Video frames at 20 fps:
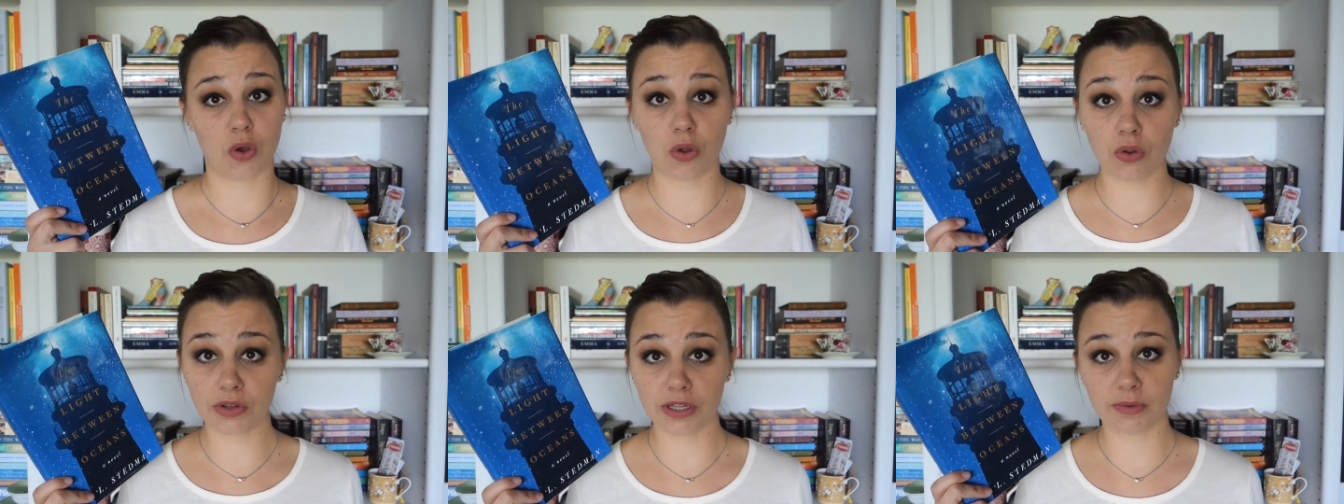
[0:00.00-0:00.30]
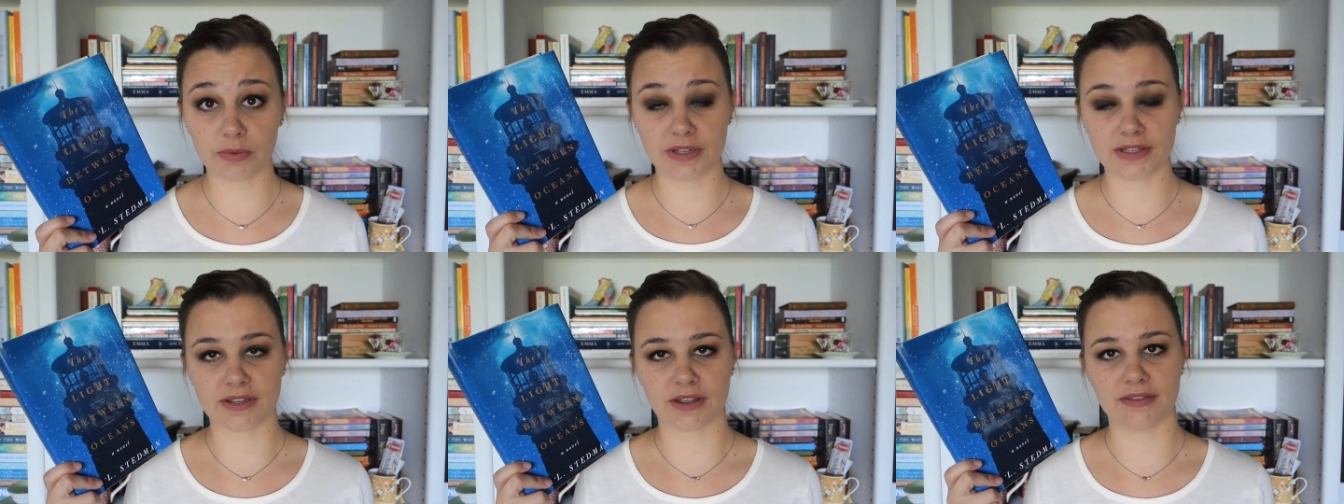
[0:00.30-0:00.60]
only
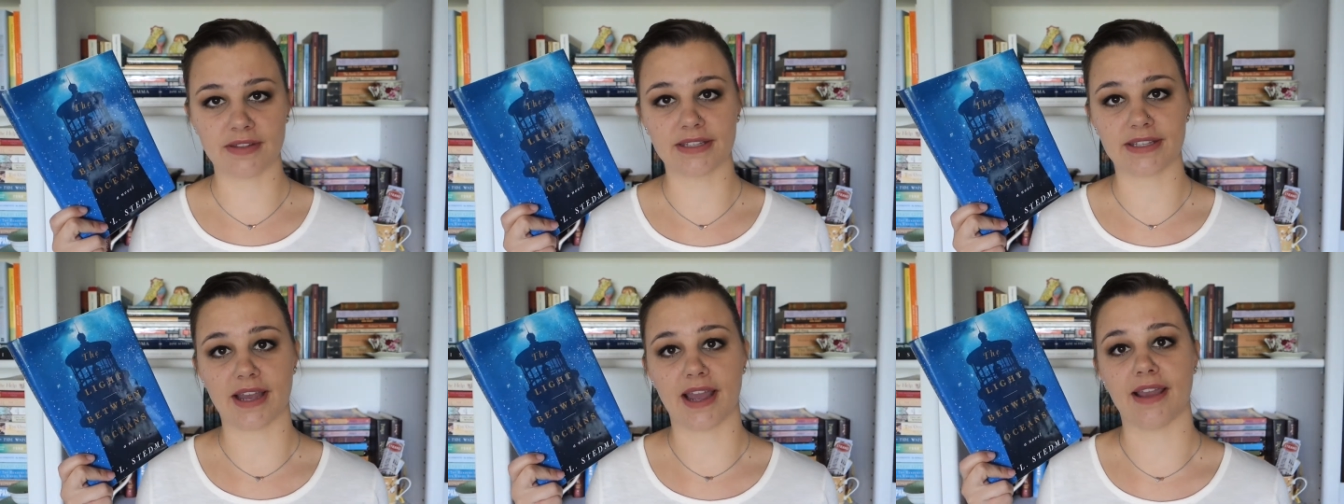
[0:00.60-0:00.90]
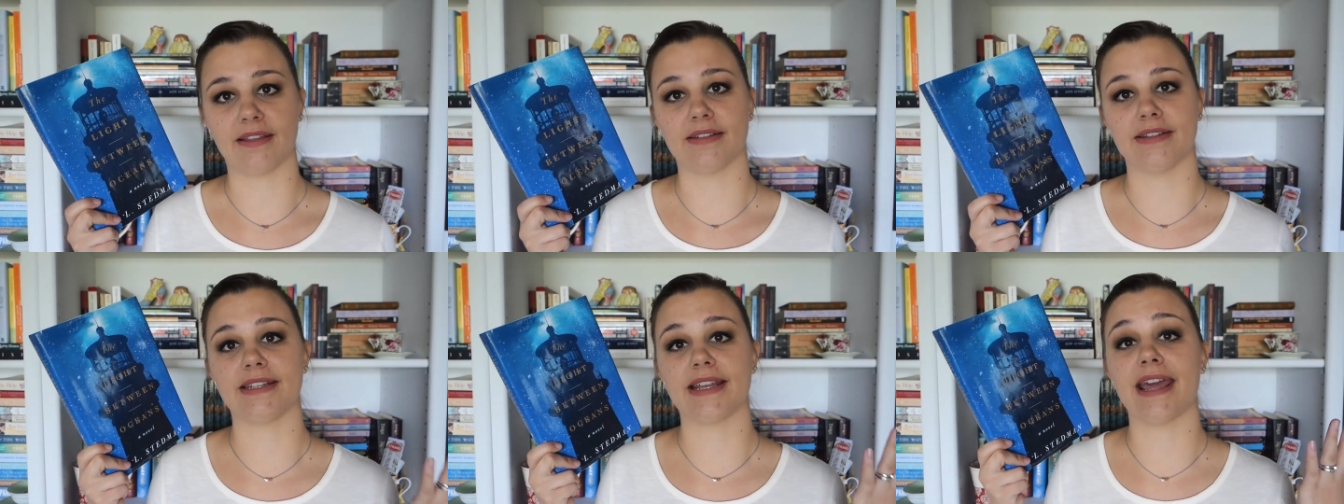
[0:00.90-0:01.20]
ones on this
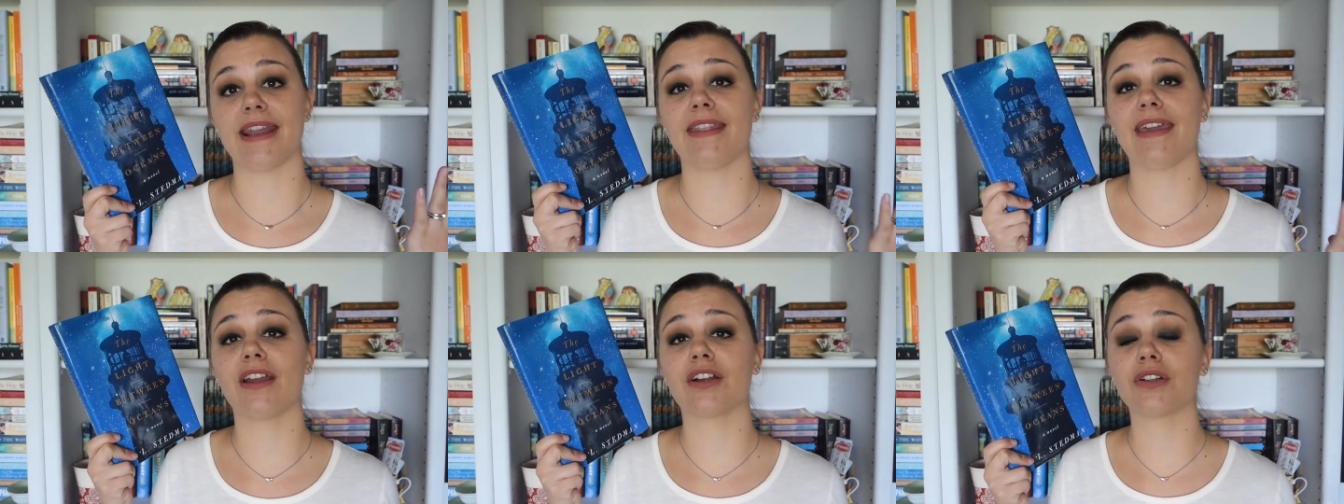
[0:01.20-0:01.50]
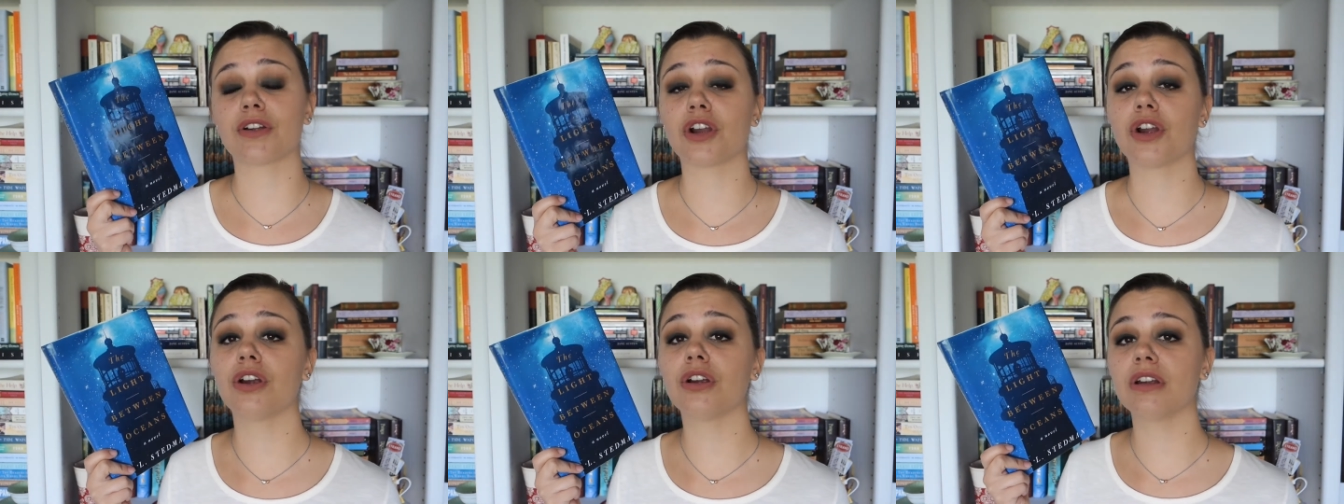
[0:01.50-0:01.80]
island and they
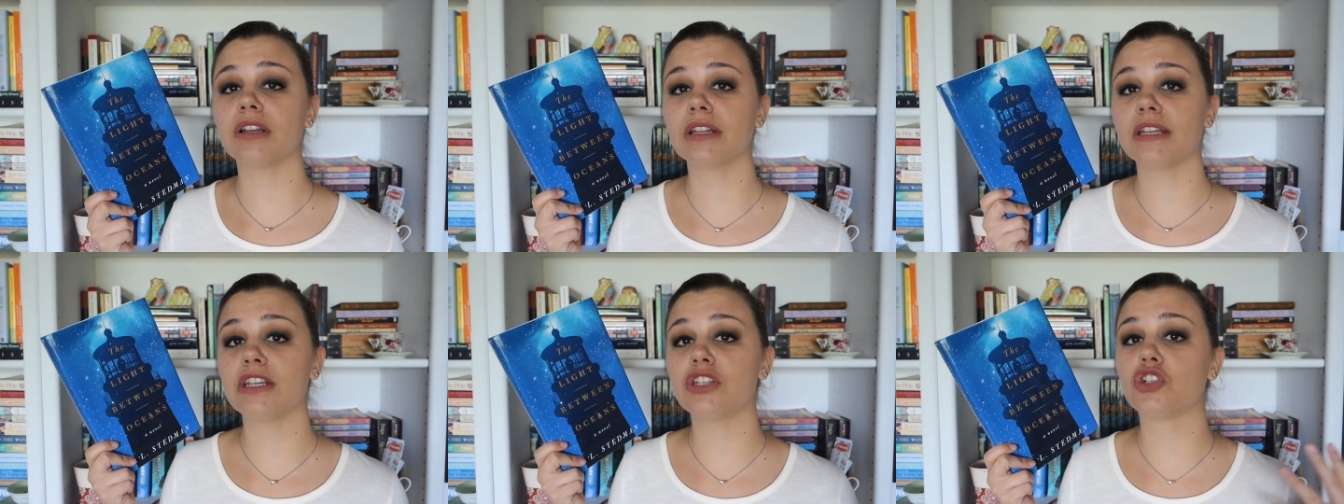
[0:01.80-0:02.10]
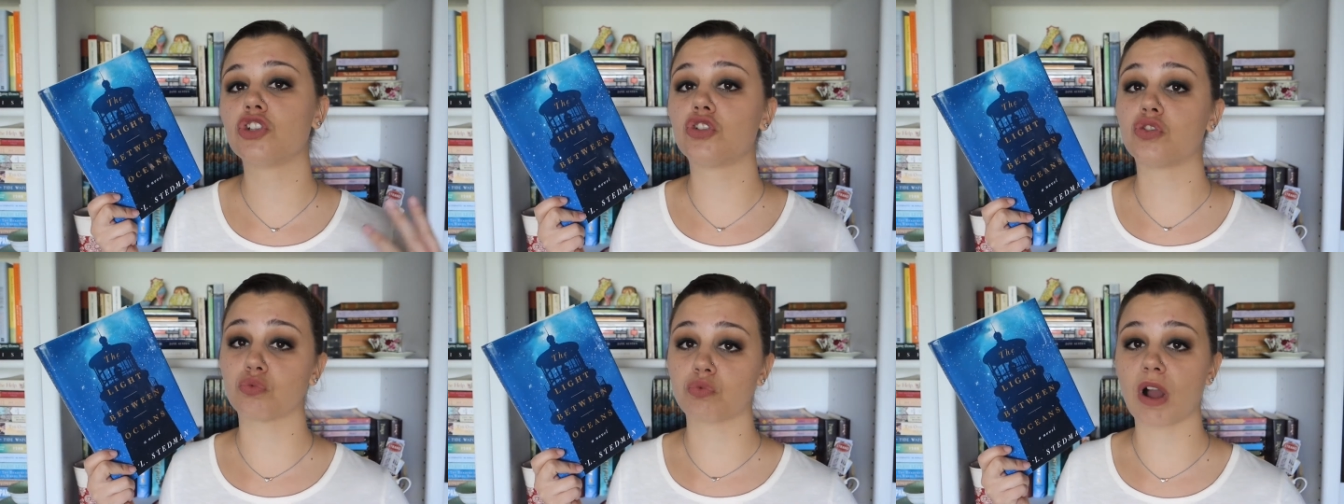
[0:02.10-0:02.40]
are currently
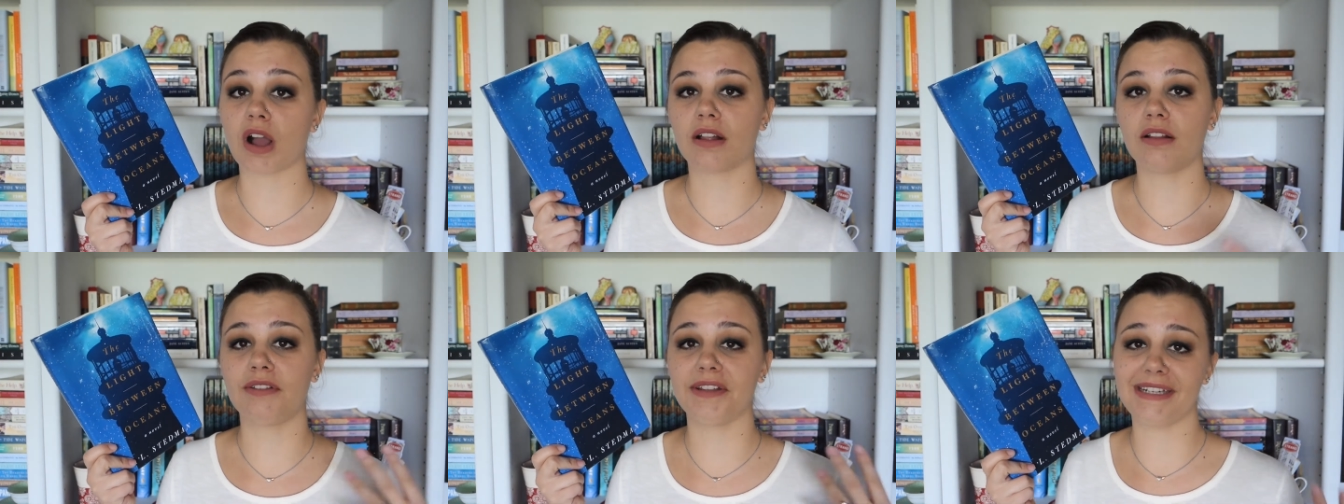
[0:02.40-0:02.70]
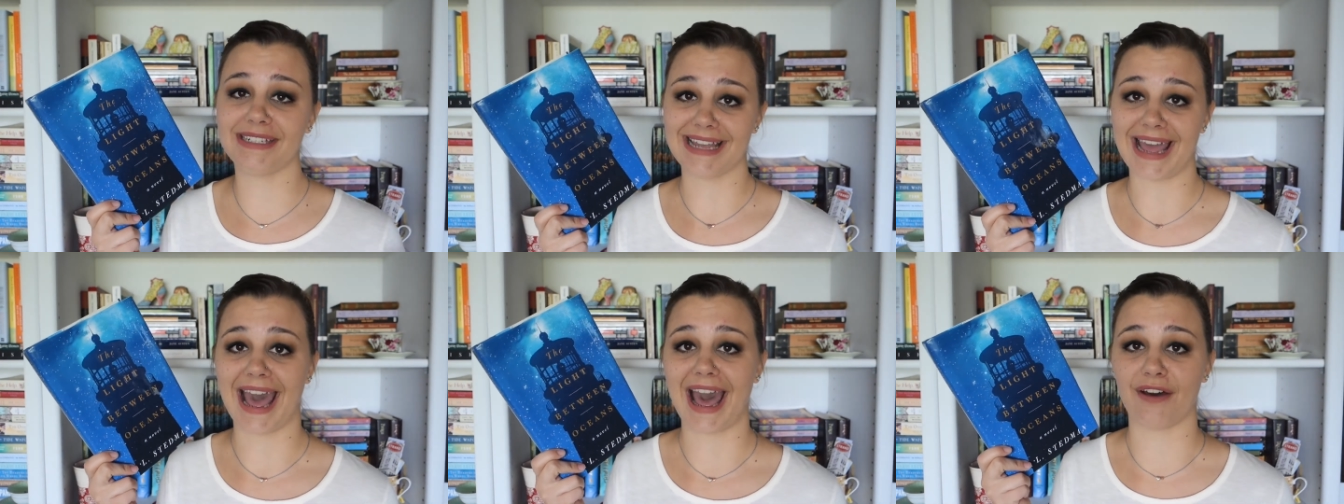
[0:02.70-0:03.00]

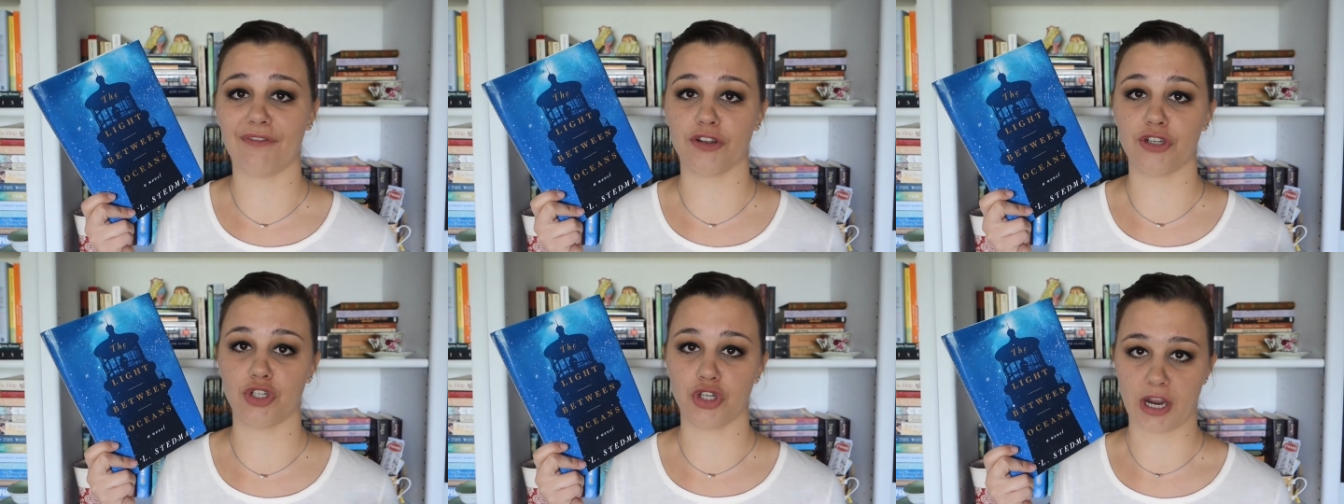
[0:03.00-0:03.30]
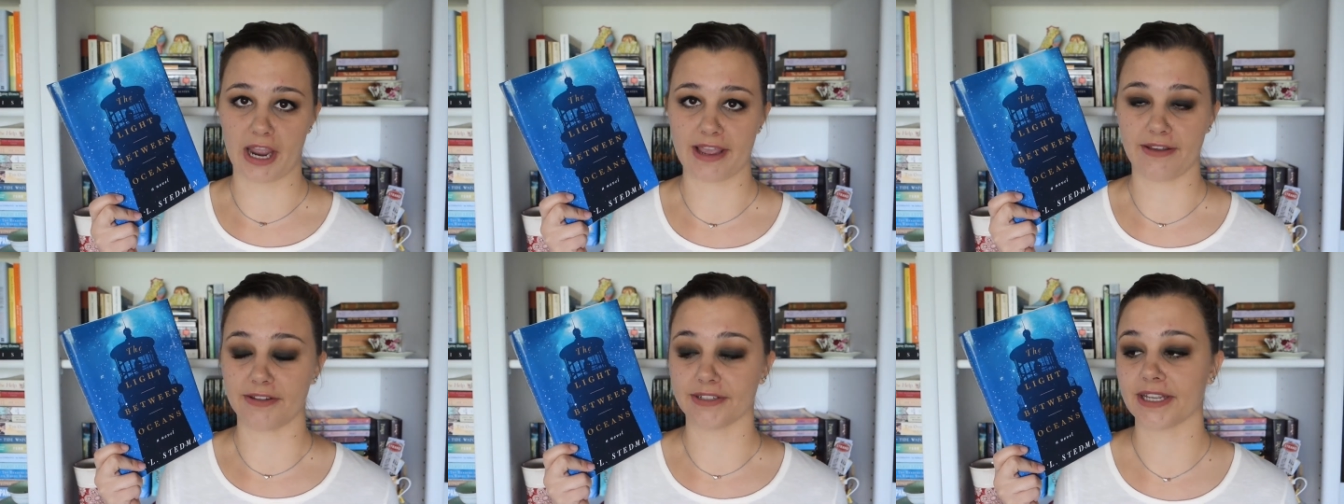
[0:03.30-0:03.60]
struggling to have a
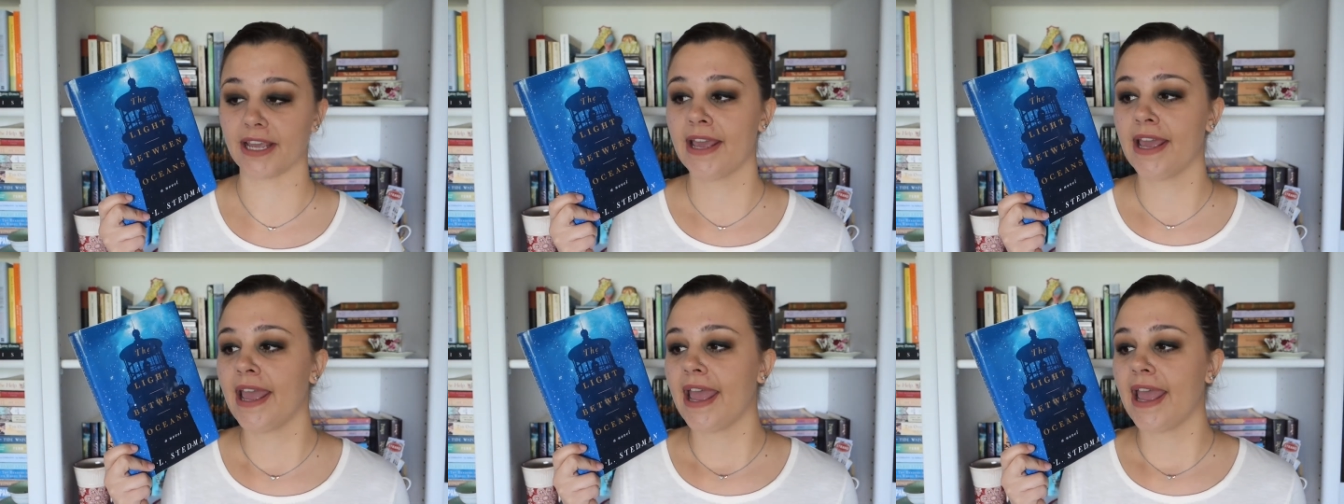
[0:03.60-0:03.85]
child.